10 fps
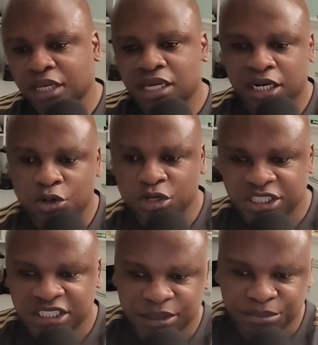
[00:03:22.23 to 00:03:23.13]
Lloyd
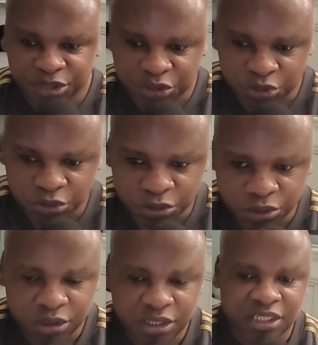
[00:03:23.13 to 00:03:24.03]
Chitembo
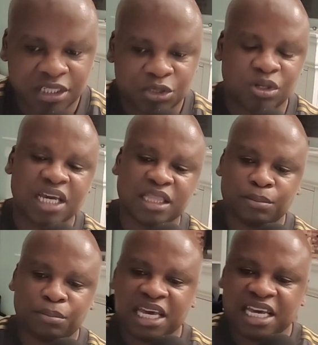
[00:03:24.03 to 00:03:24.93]
to get the
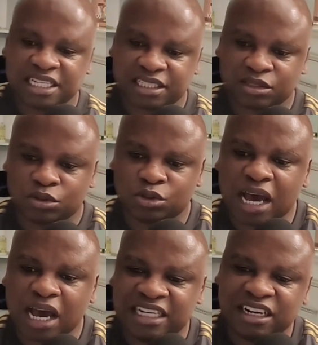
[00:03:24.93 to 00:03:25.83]
players or to
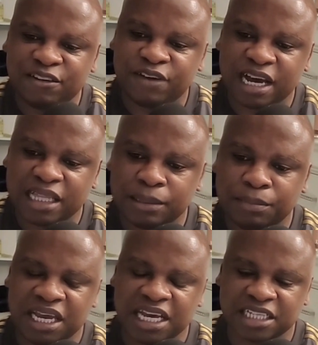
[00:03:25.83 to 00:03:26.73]
identify the
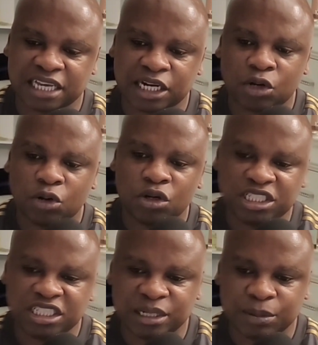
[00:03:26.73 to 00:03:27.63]
players that Lloyd
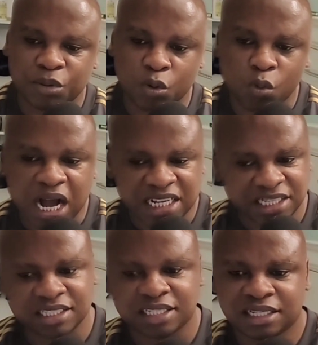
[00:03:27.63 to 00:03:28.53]
Chitembo
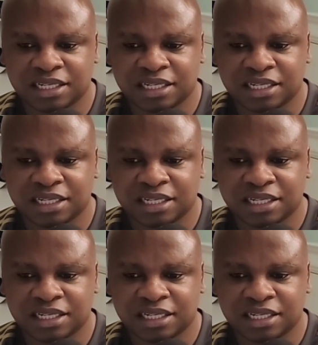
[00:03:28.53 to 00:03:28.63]
wants?